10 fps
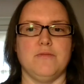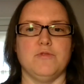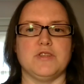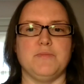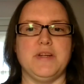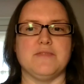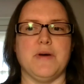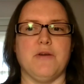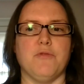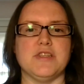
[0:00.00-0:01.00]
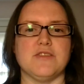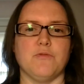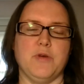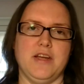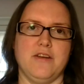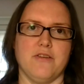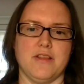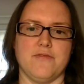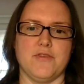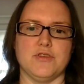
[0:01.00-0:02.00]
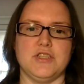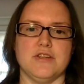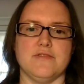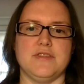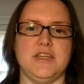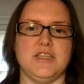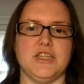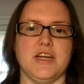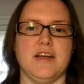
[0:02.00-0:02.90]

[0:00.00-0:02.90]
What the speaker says: which meets about once a week during the first year of teaching.